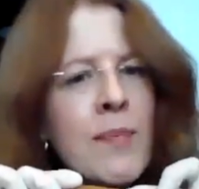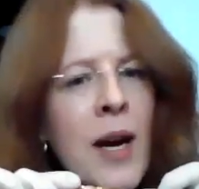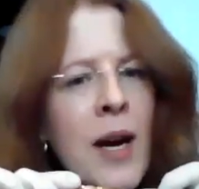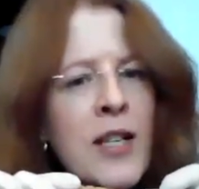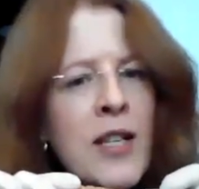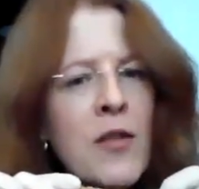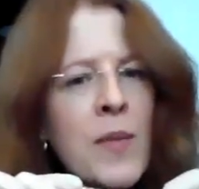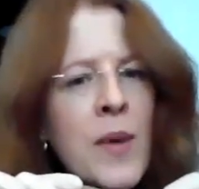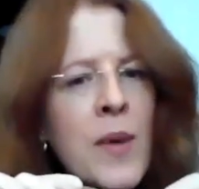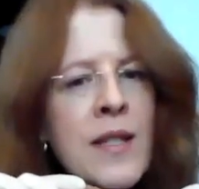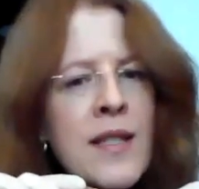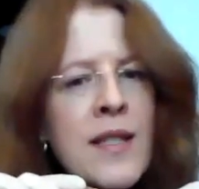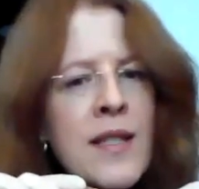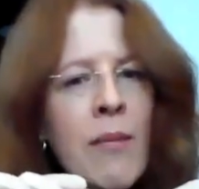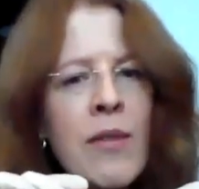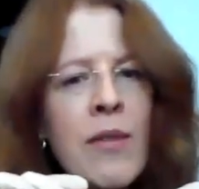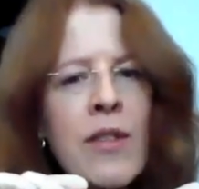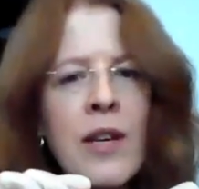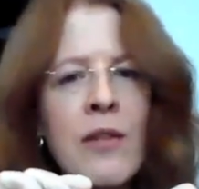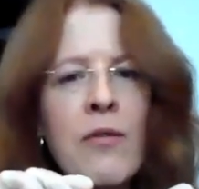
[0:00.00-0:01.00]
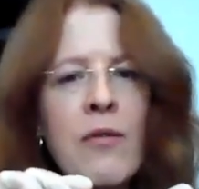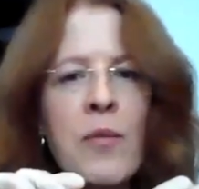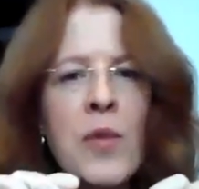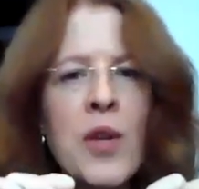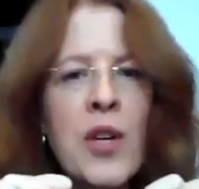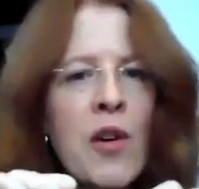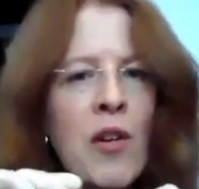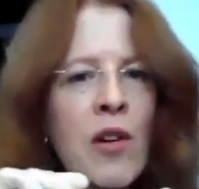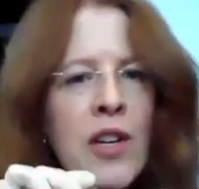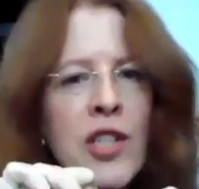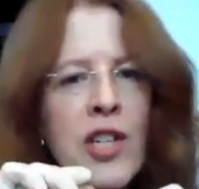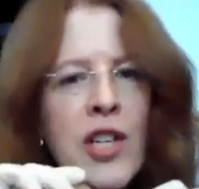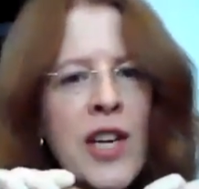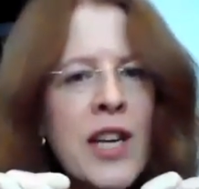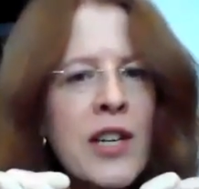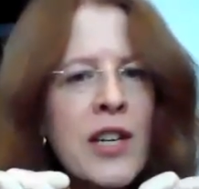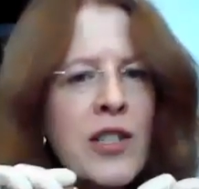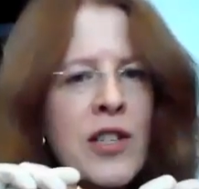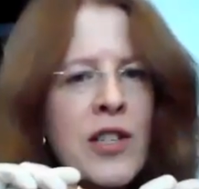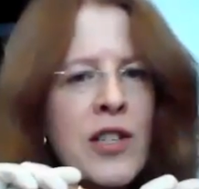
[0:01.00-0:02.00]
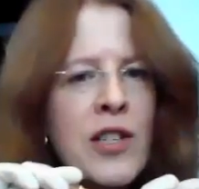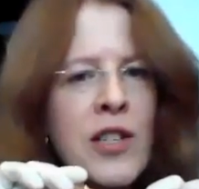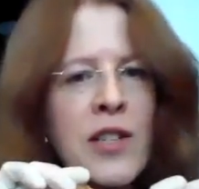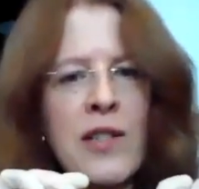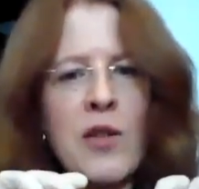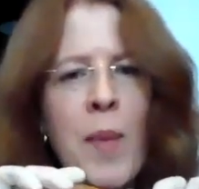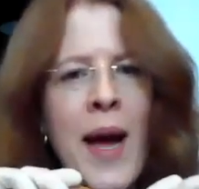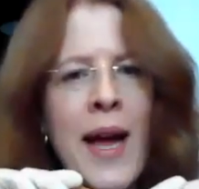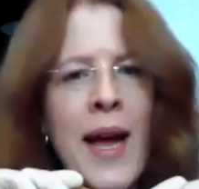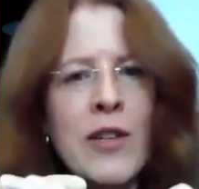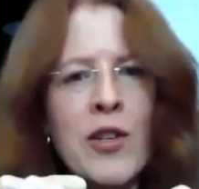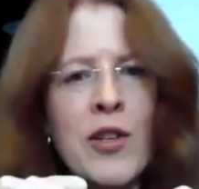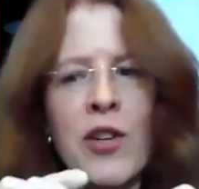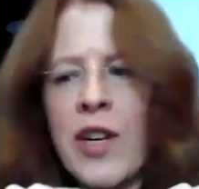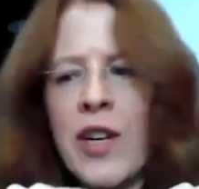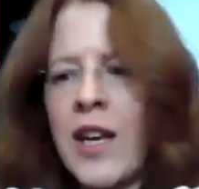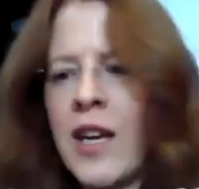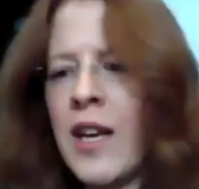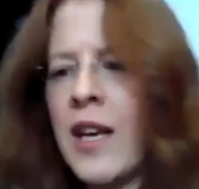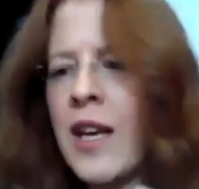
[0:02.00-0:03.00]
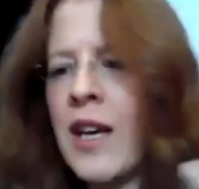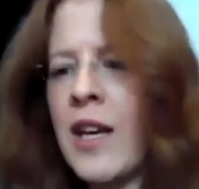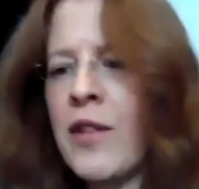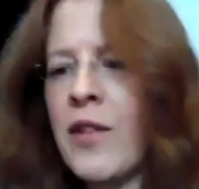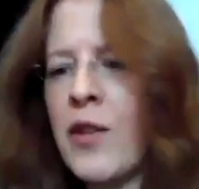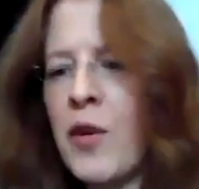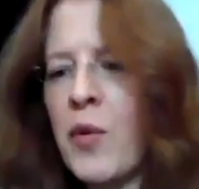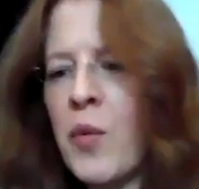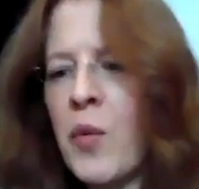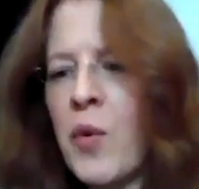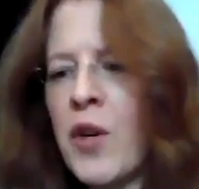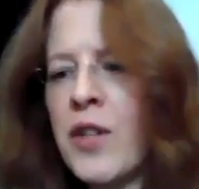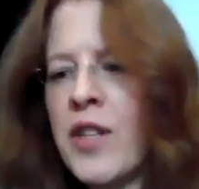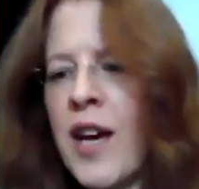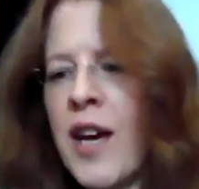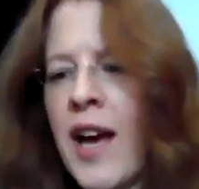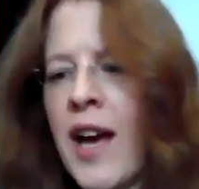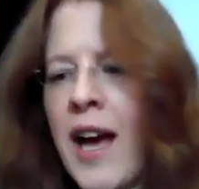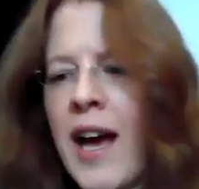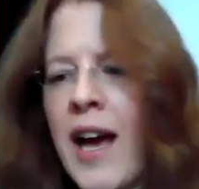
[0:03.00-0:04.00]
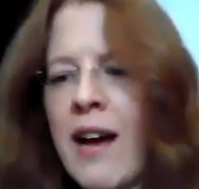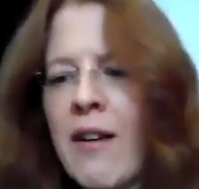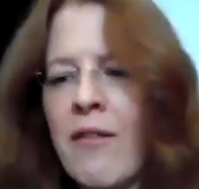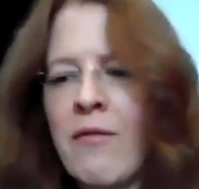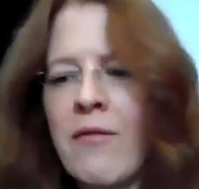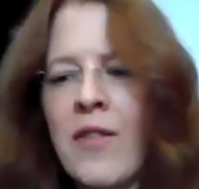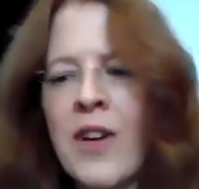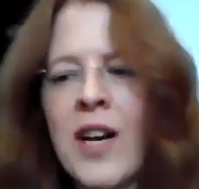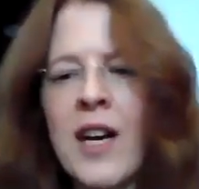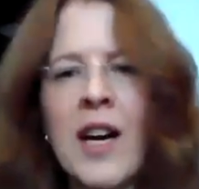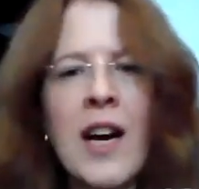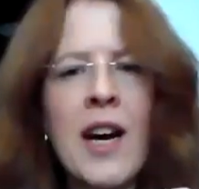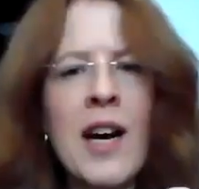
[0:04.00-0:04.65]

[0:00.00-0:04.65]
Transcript: might have been something from the college kitchens or pantry that would have,